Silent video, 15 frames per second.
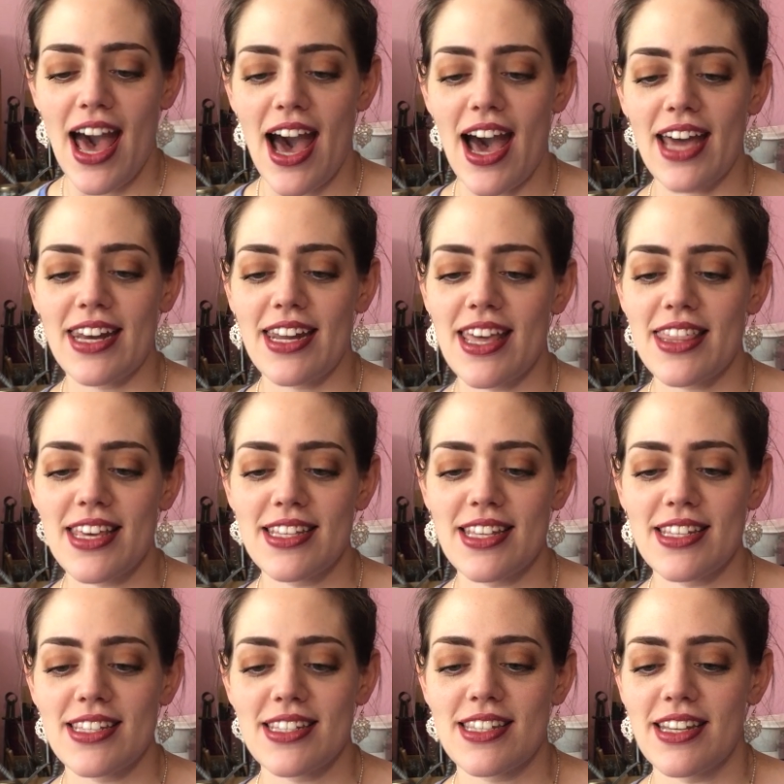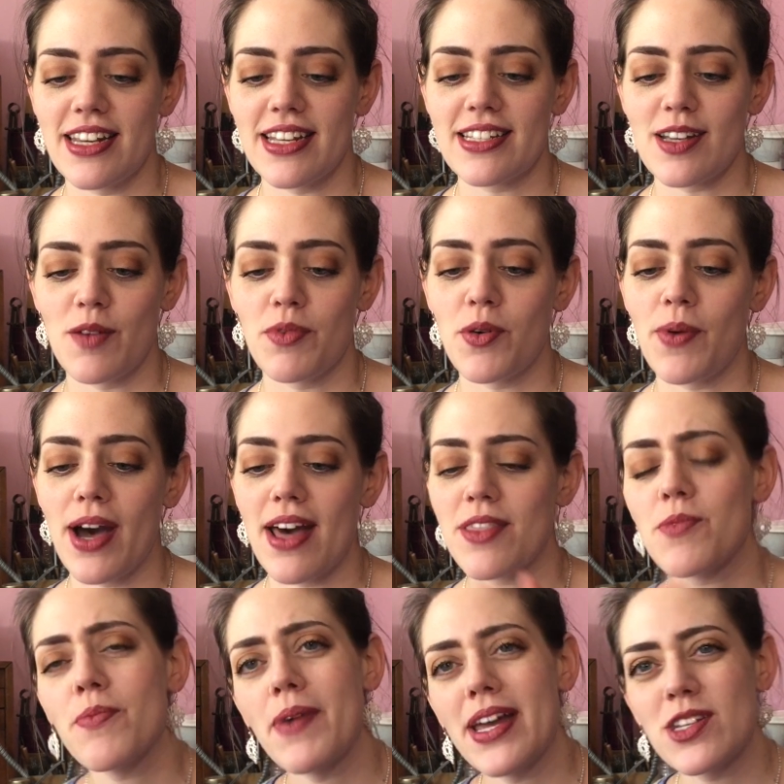And this is an example where
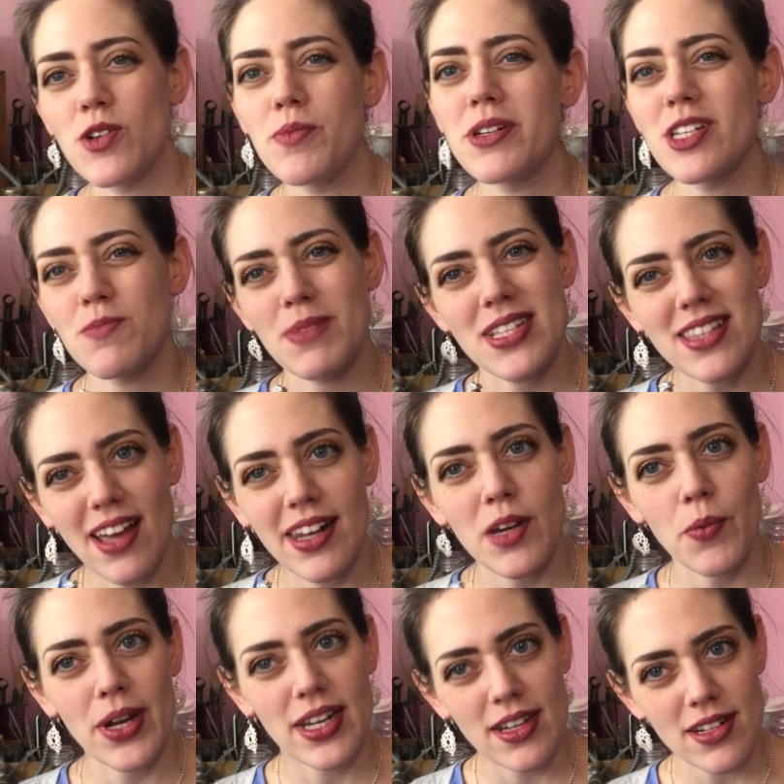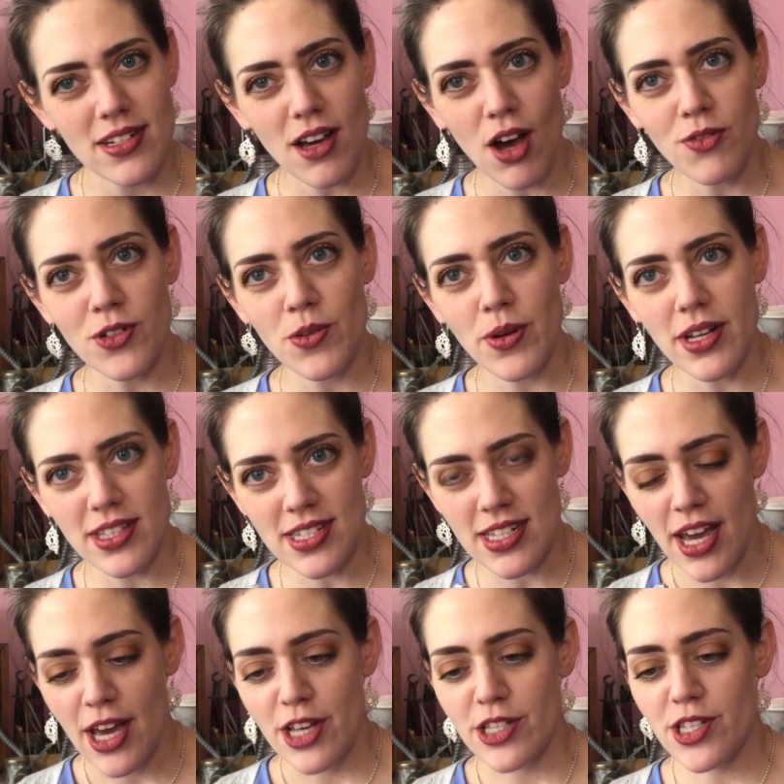the metal would just be slightly weakened afterwards.
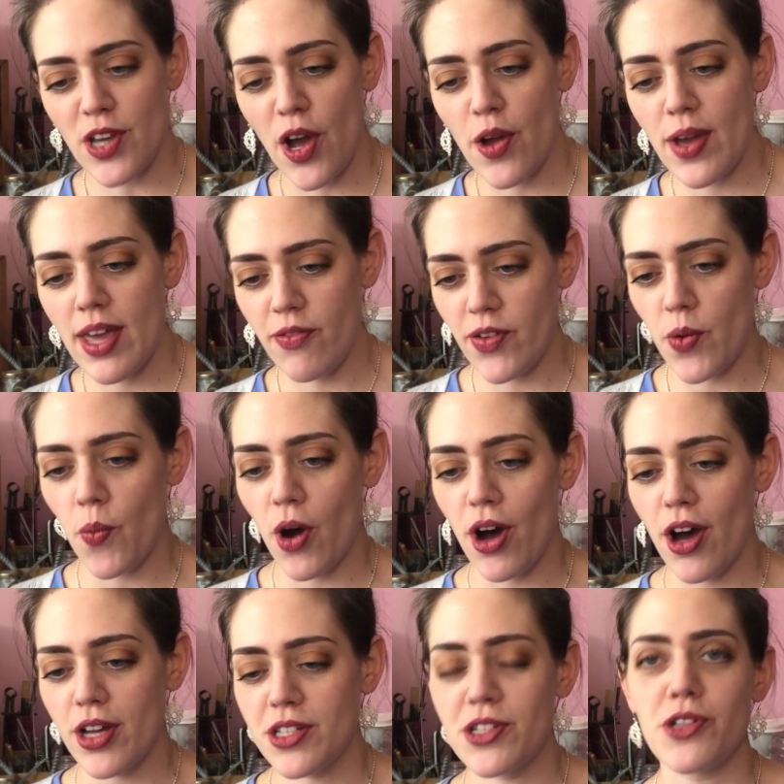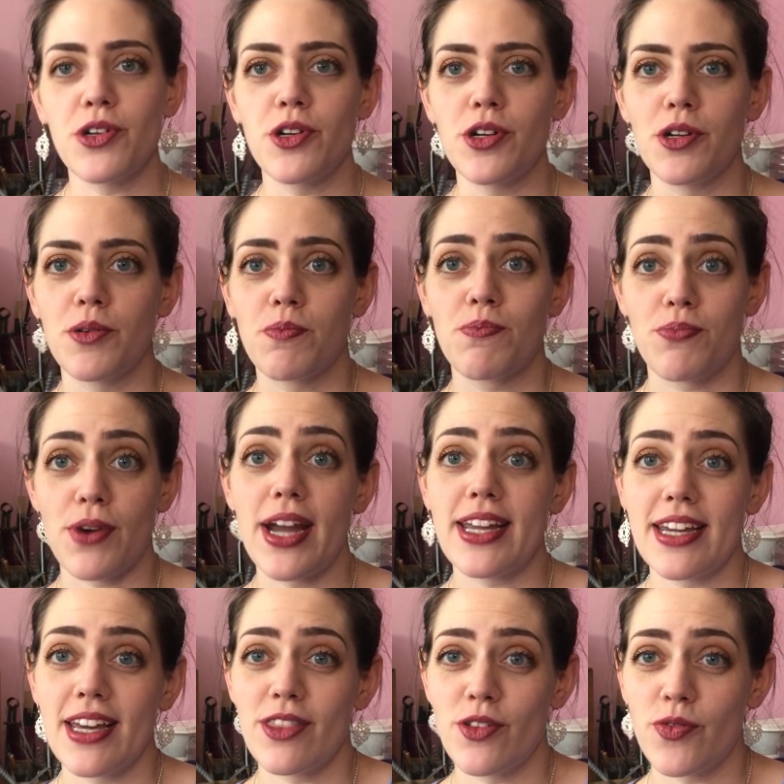So if it were to
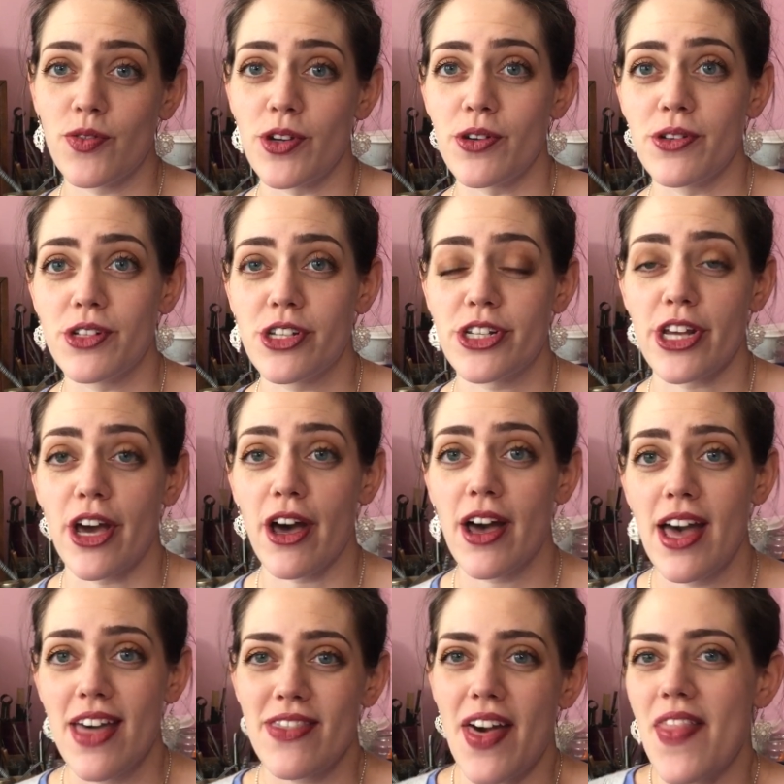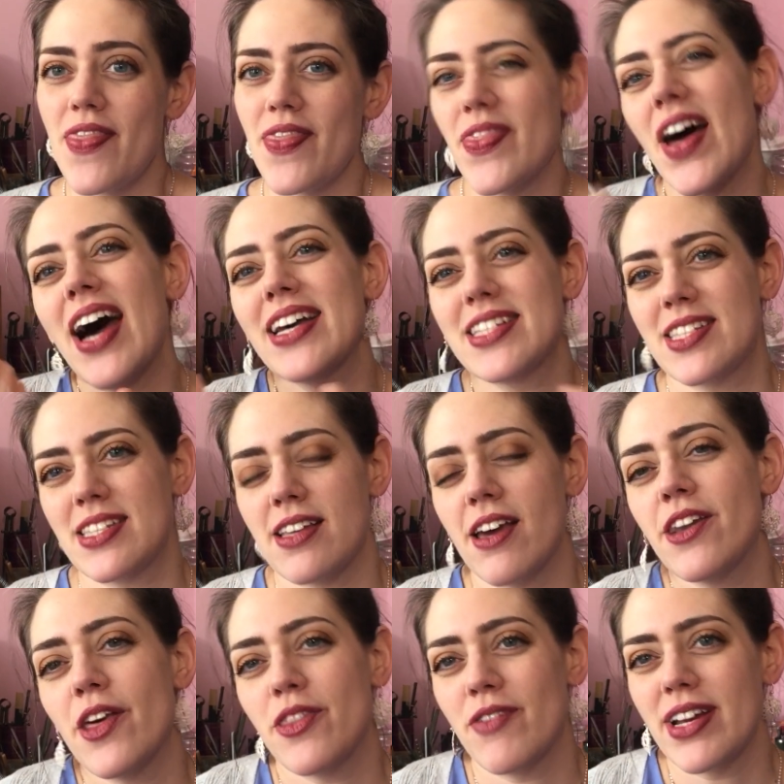break in the future, then that is
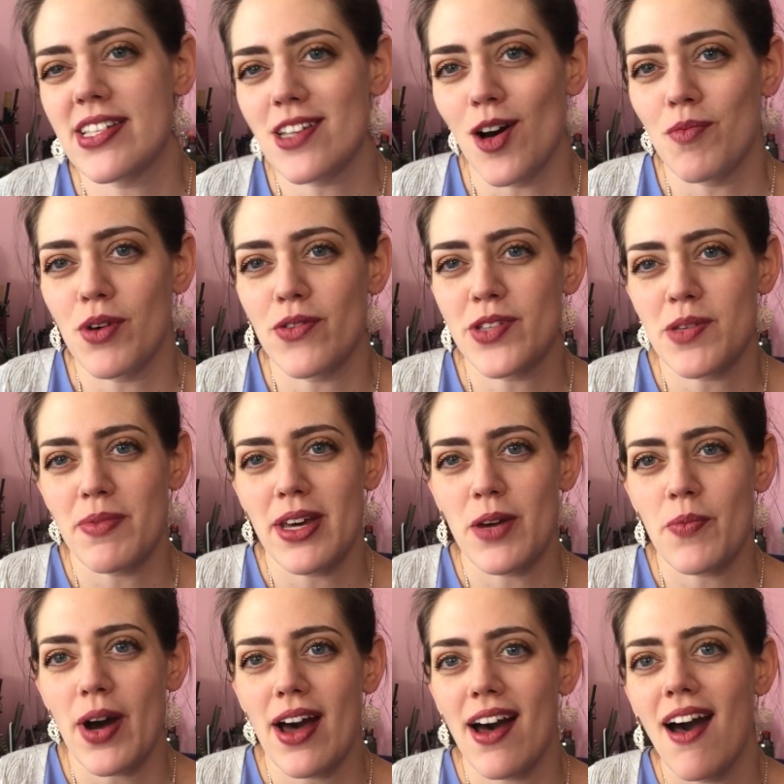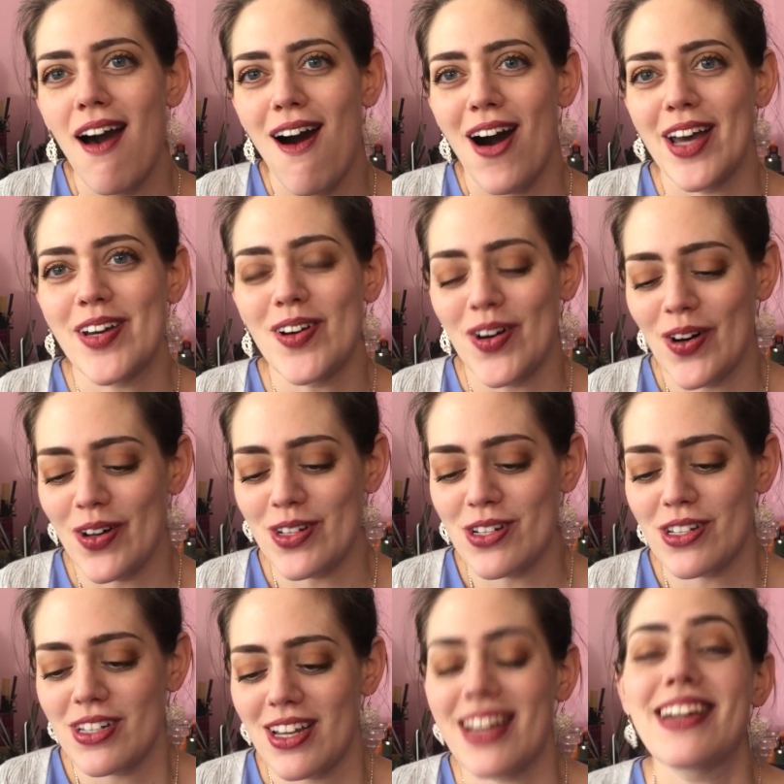another example of something where I
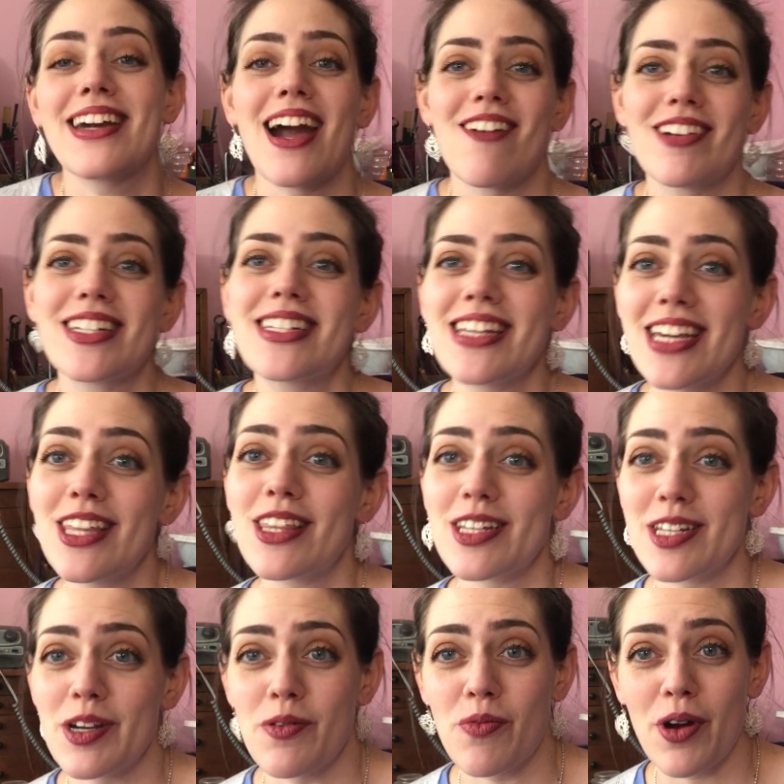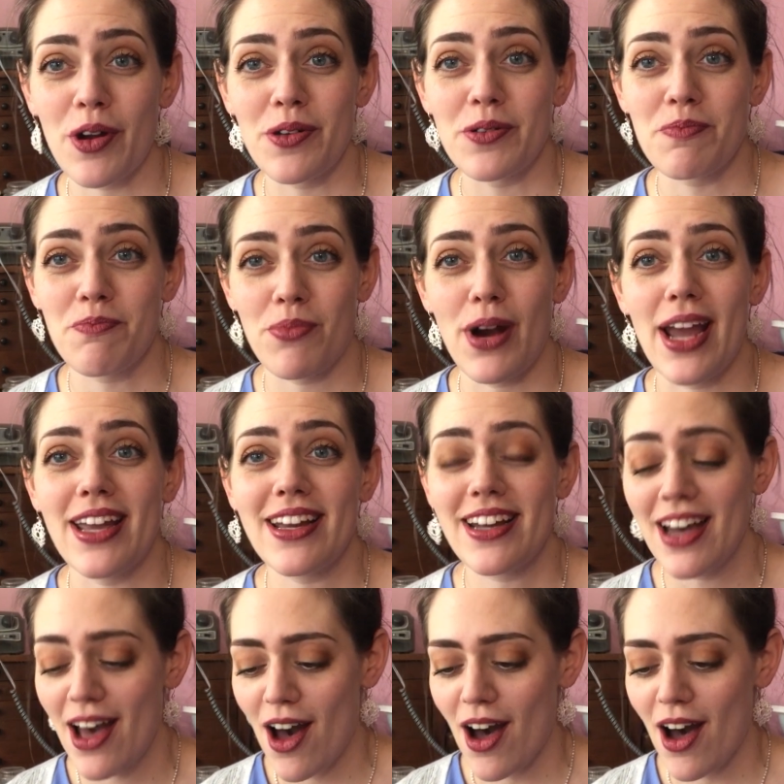can't guarantee that it won't break.